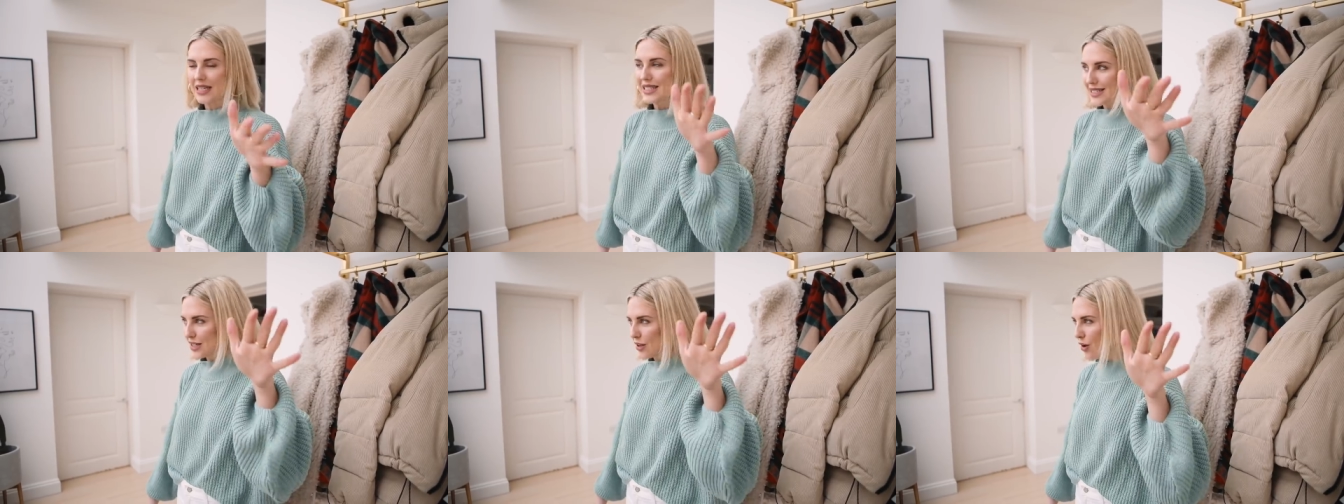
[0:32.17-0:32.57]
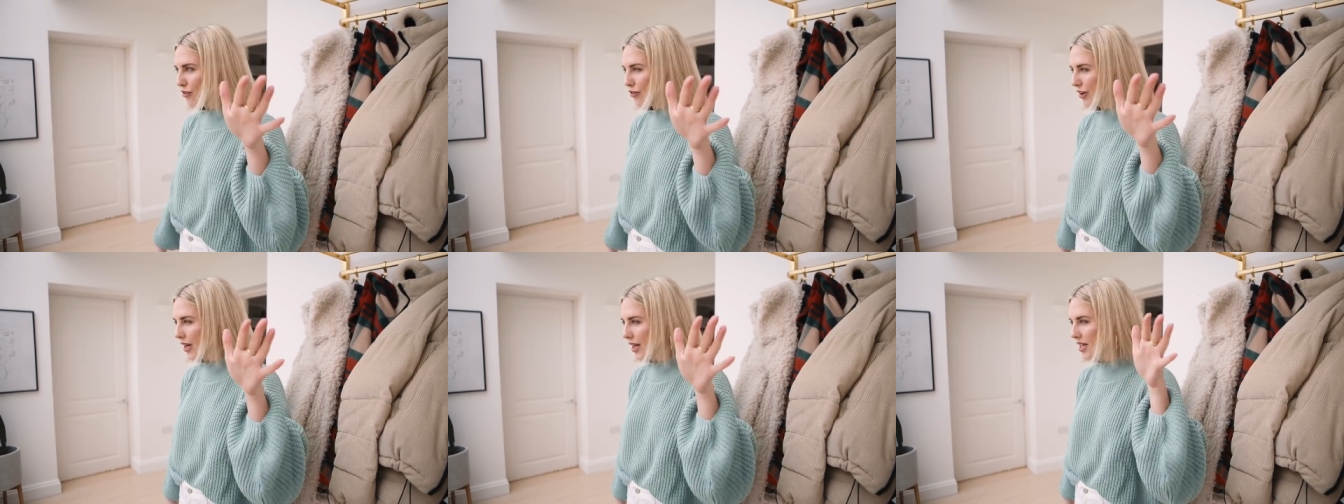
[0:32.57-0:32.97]
It's still
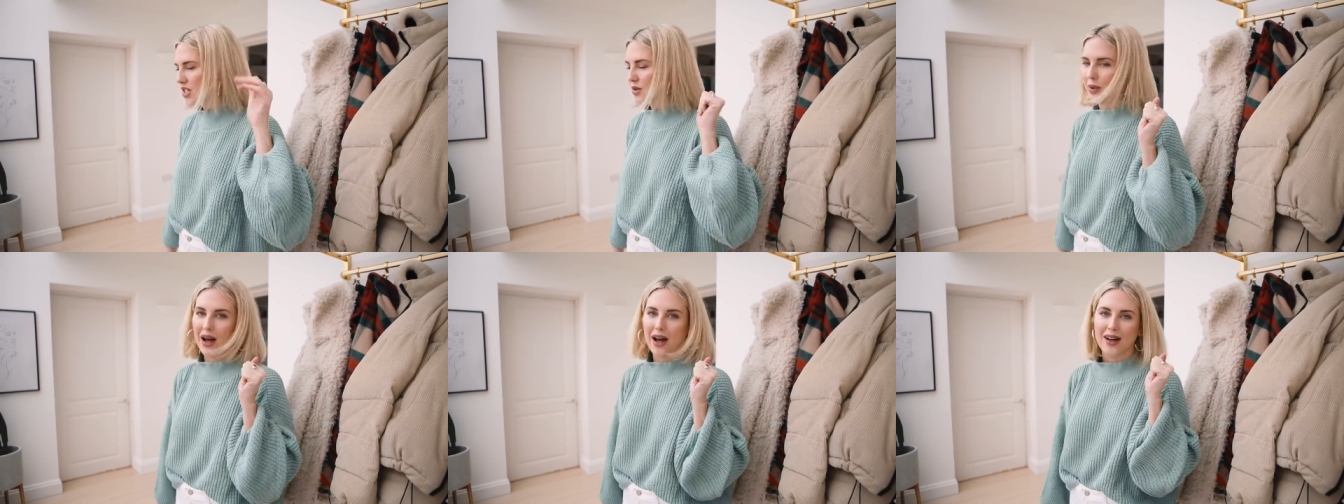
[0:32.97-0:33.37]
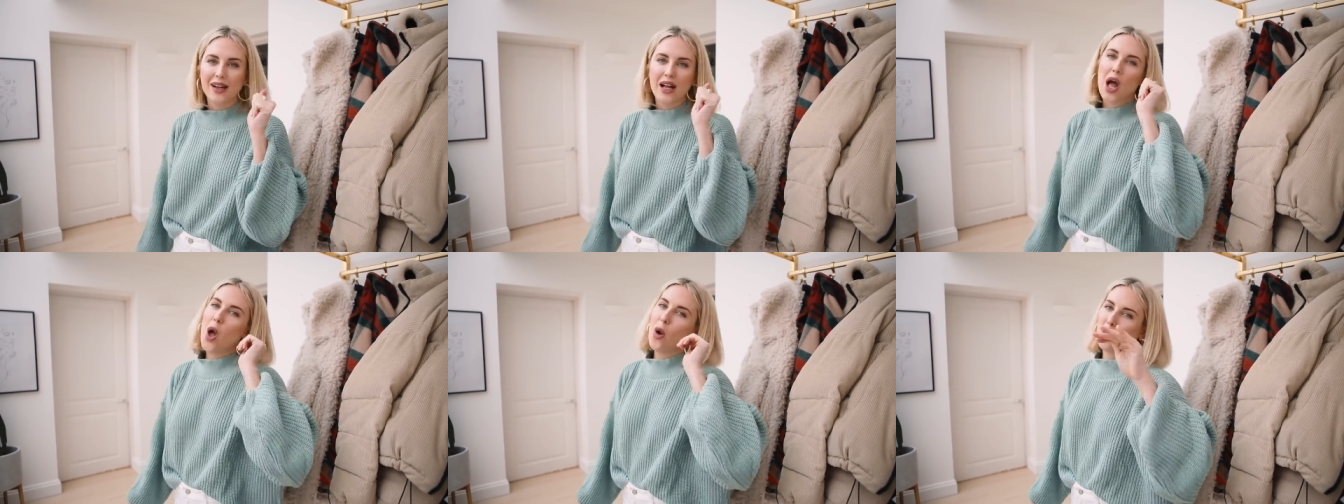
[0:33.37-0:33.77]
not finished, but
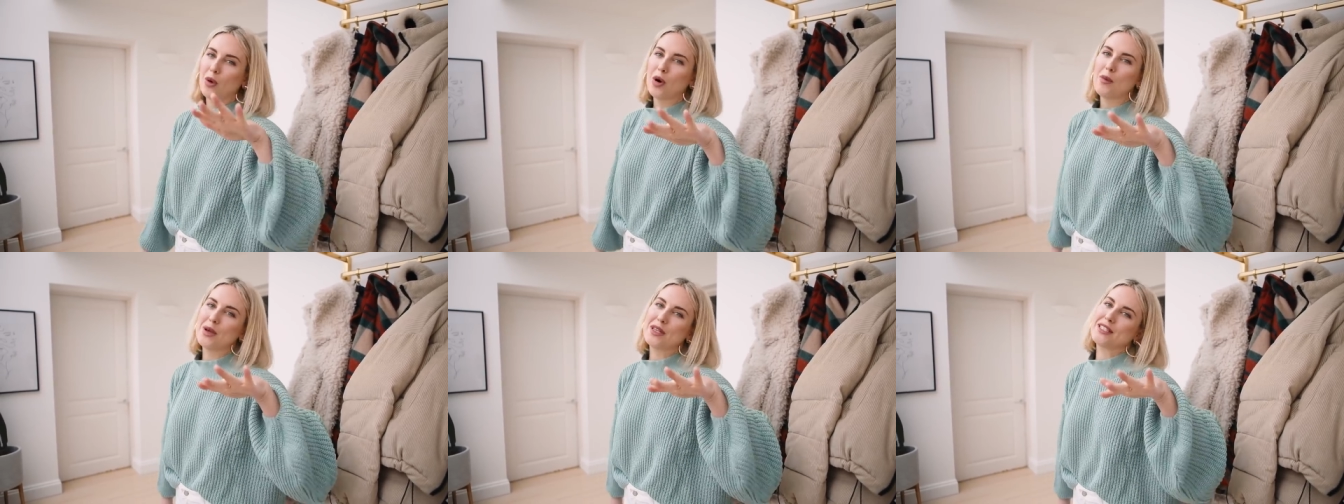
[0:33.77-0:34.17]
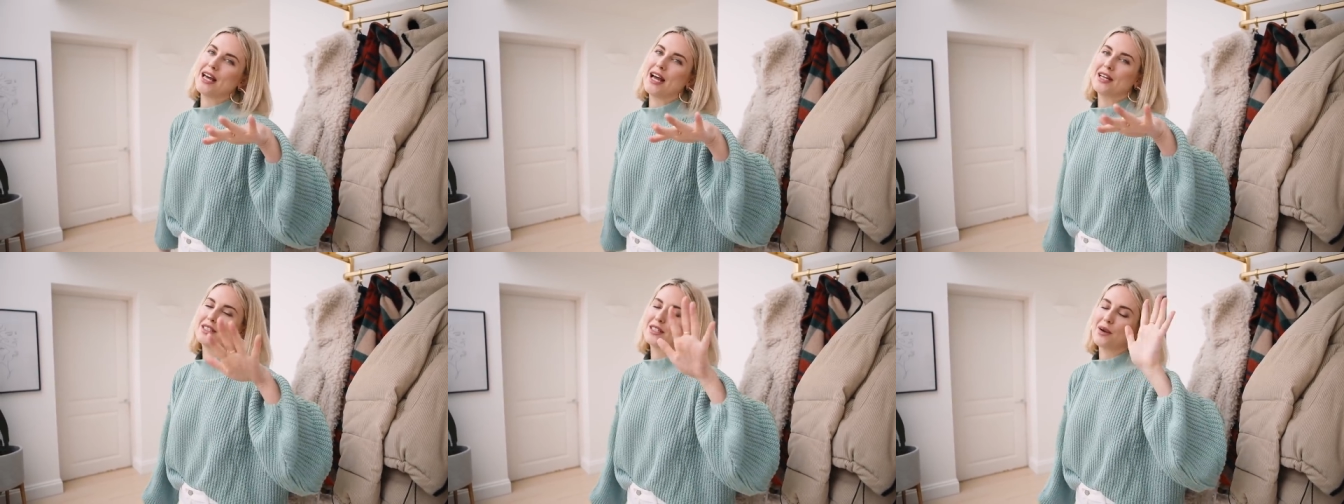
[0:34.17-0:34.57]
we're almost
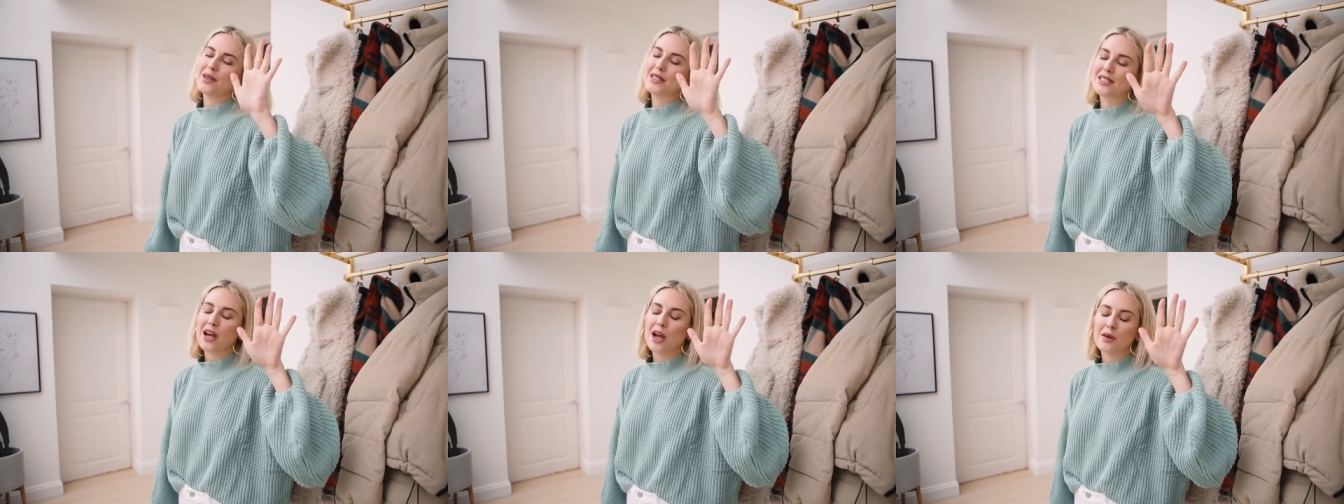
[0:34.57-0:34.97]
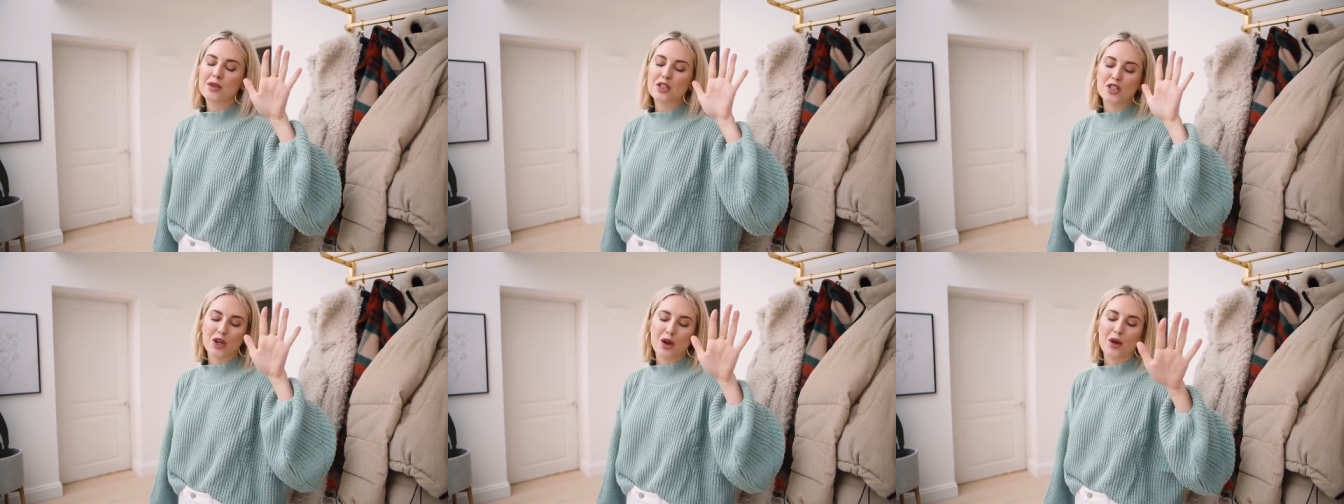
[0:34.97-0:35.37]
there, so it's time
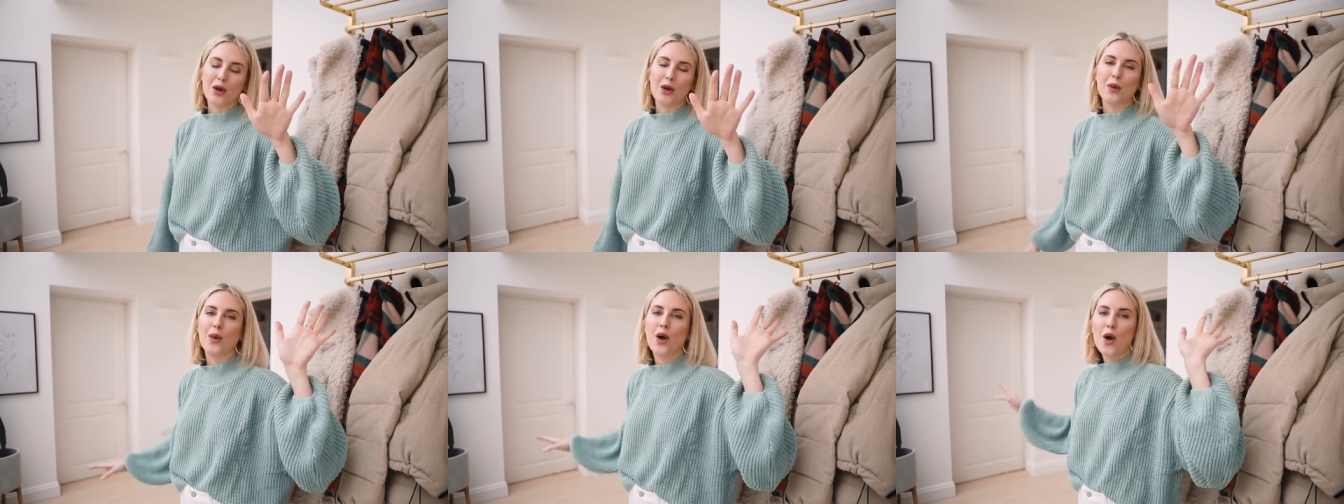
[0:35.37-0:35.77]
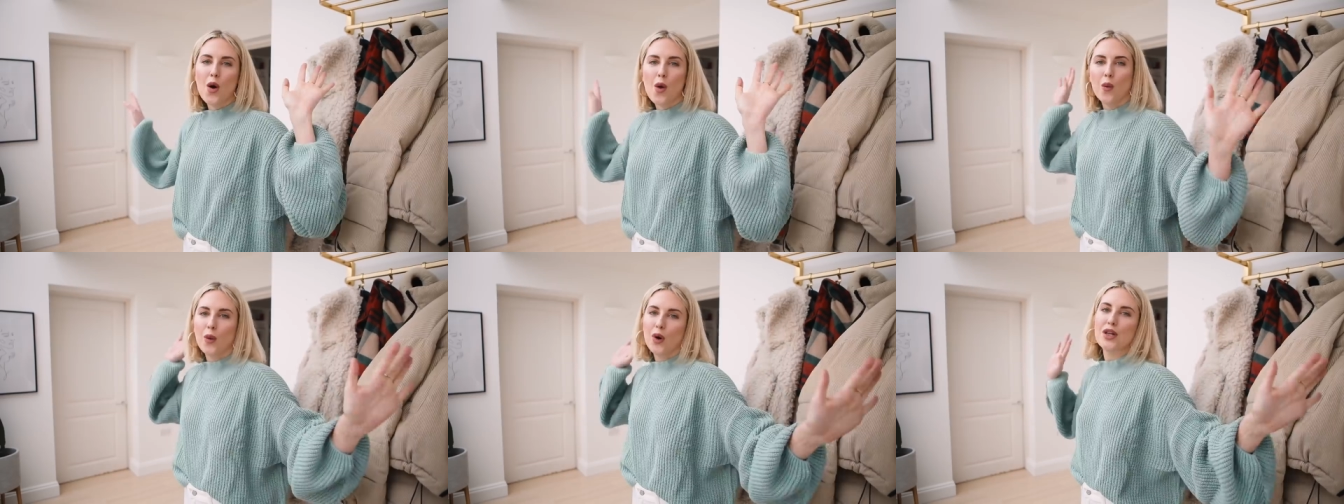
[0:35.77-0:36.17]
to show you
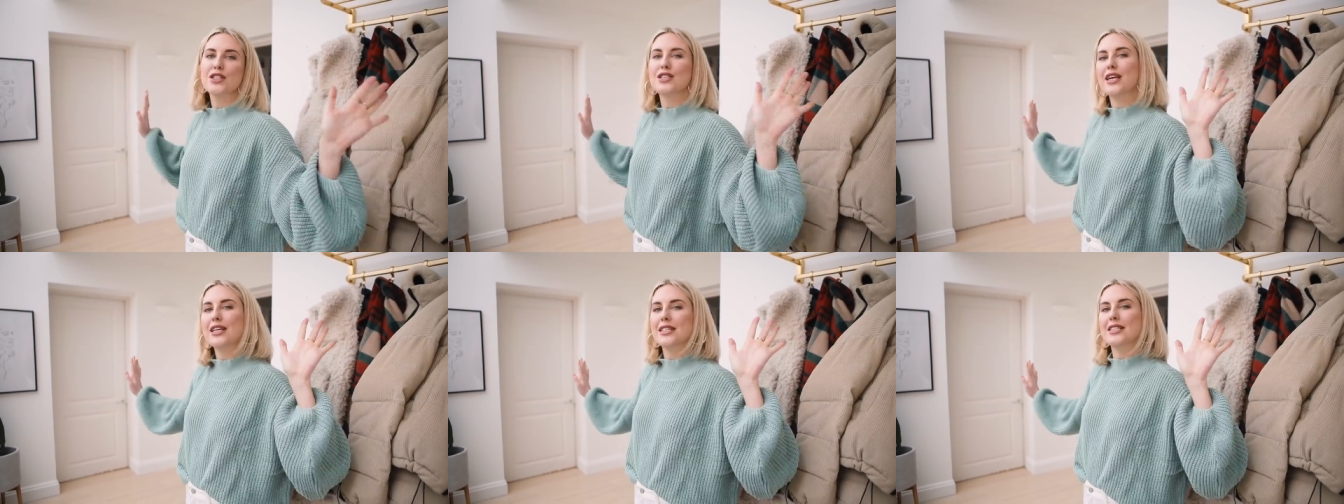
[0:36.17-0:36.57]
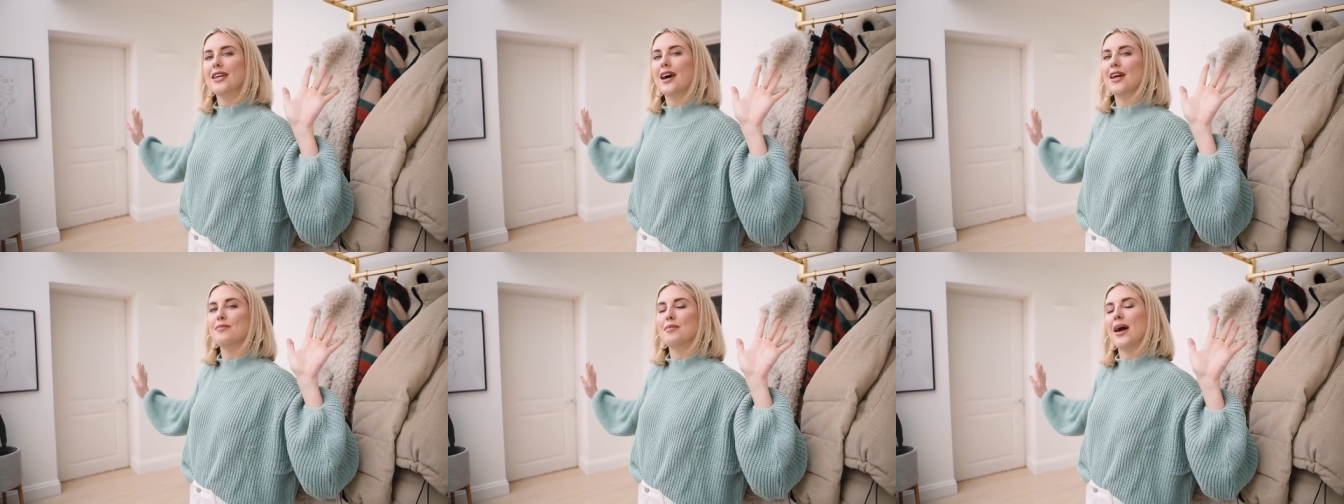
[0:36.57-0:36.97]
what's
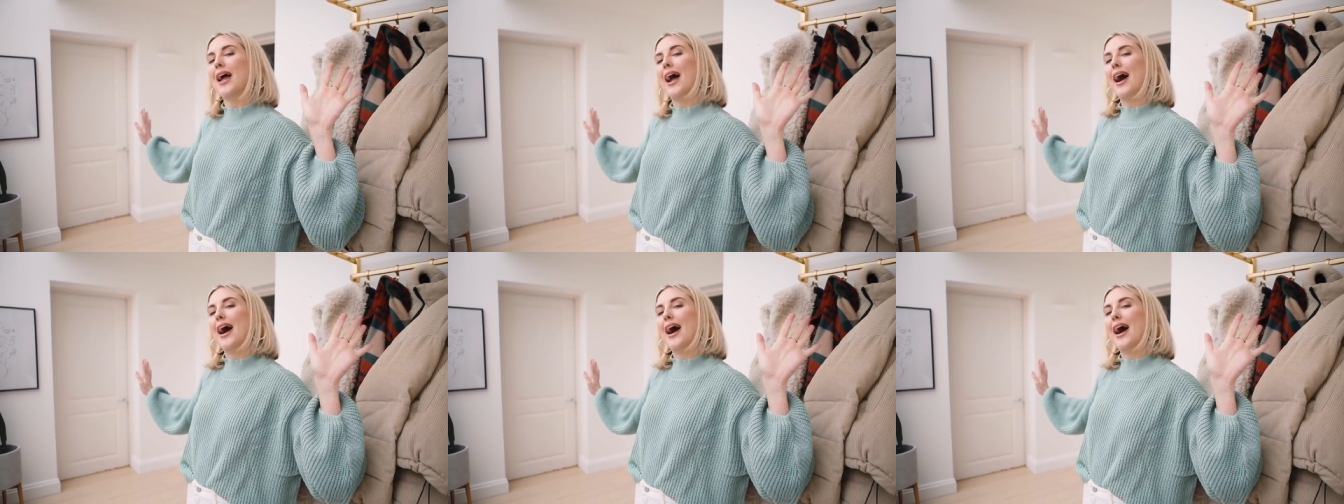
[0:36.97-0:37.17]
inside my